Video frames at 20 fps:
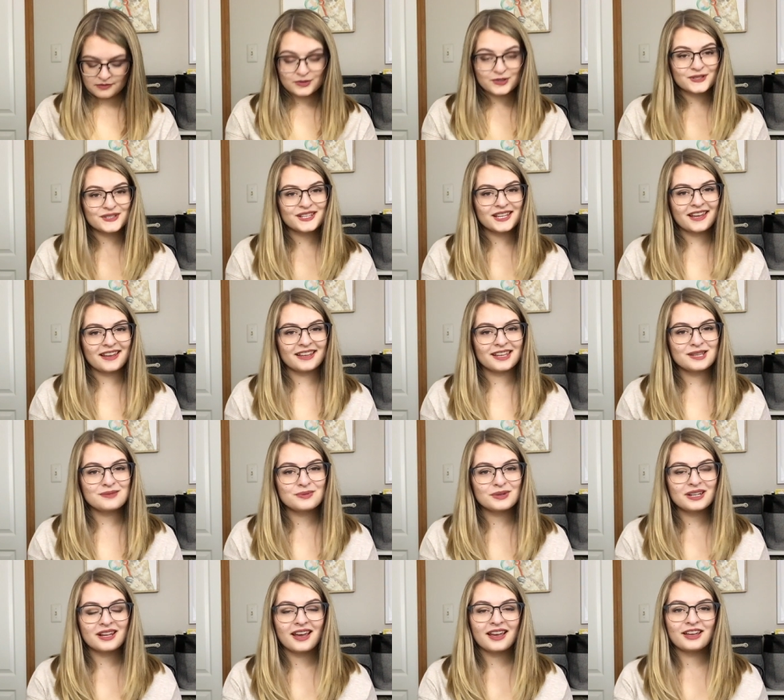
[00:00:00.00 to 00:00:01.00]
So yeah,
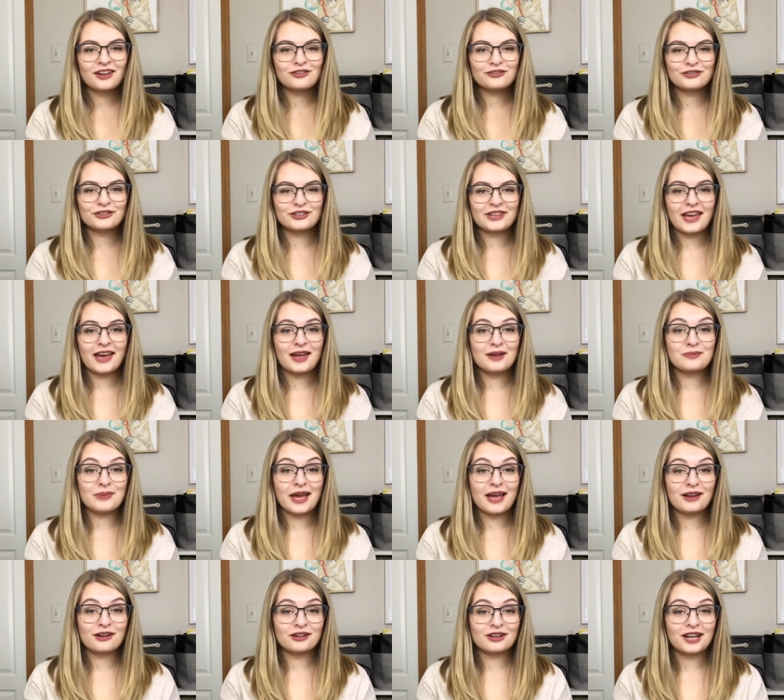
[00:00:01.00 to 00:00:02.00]
keep an eye out for that
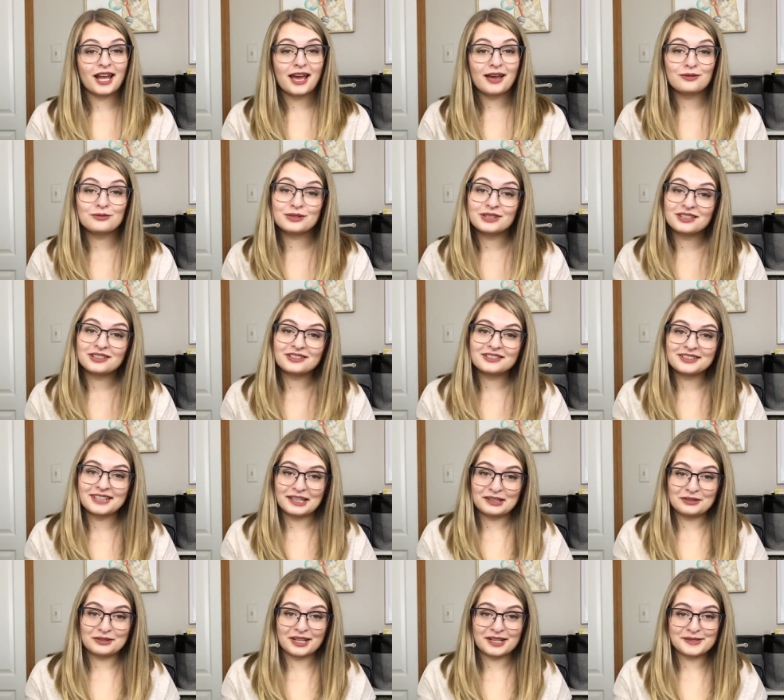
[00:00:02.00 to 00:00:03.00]
pattern. I will
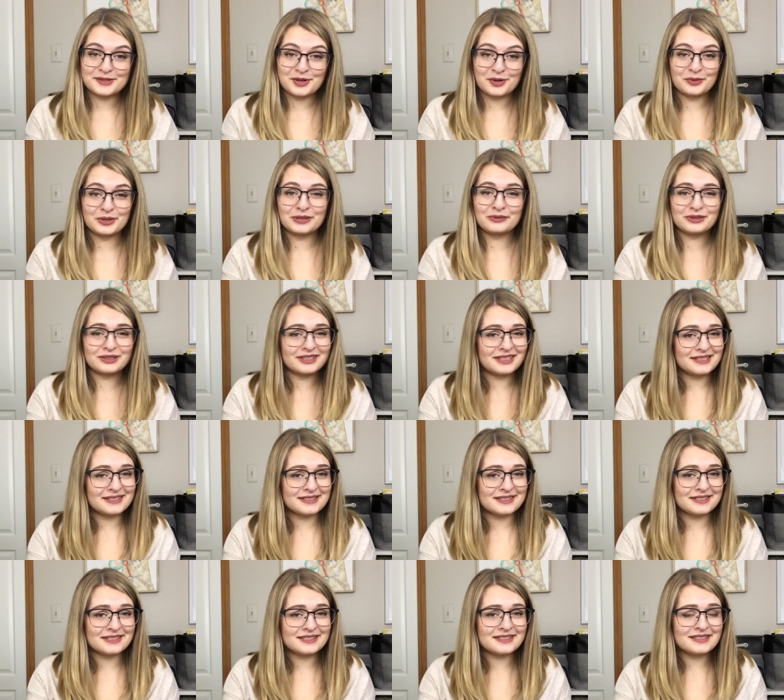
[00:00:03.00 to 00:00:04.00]
let you guys know when it
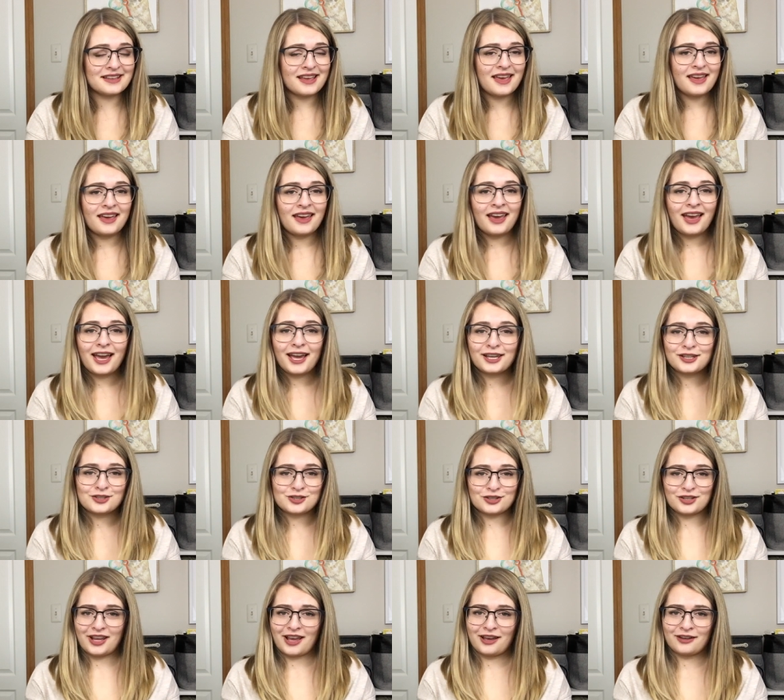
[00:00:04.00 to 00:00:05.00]
releases. I
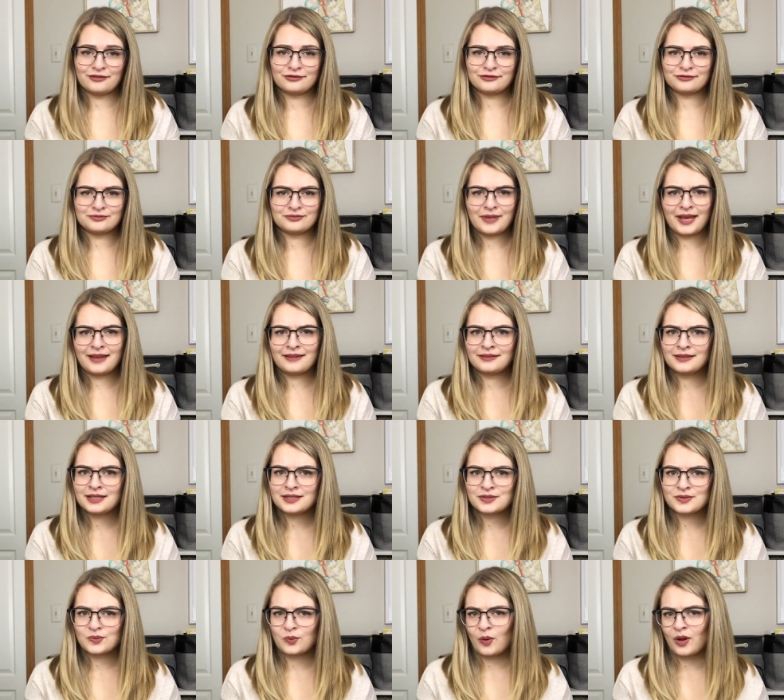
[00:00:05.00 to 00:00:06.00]
should have at
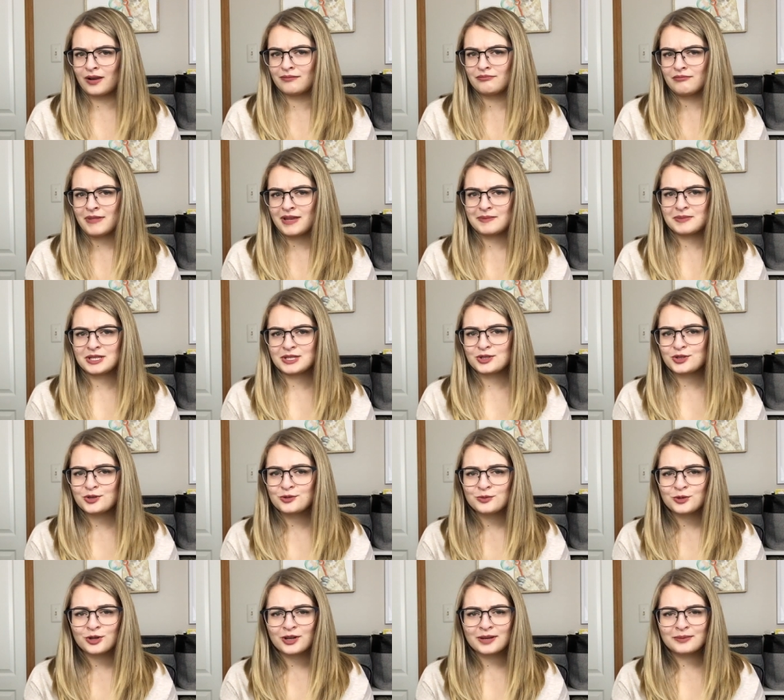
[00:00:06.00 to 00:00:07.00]
least one, maybe
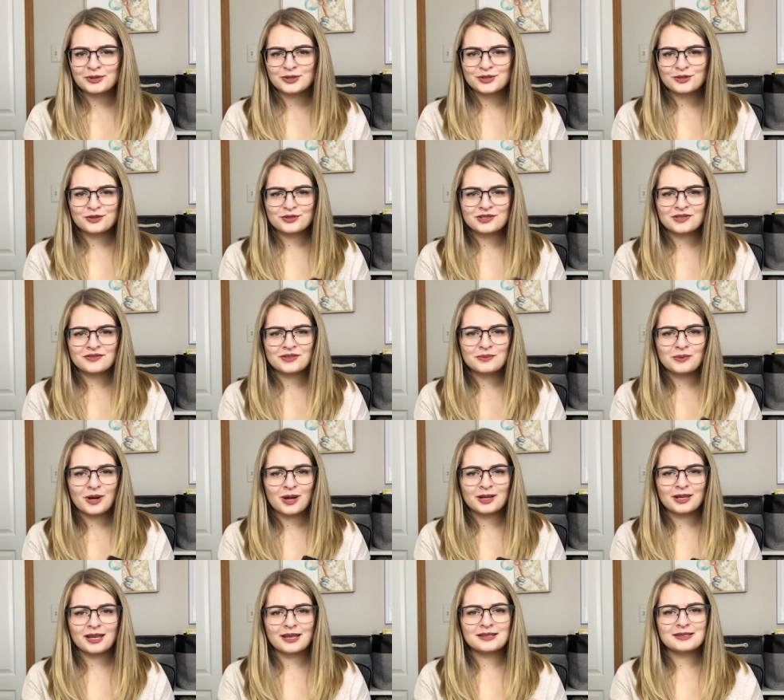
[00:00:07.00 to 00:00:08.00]
two more episodes of the
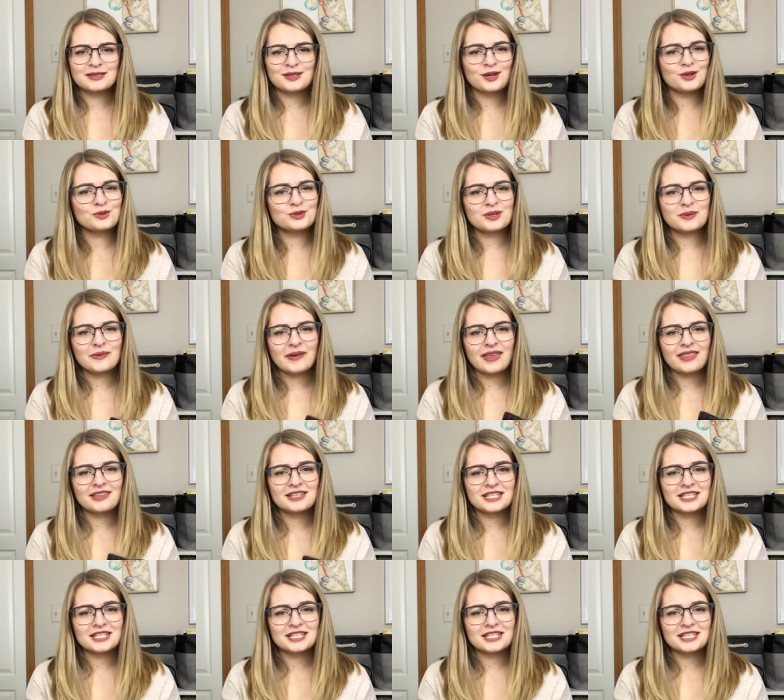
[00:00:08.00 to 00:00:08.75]
podcast out by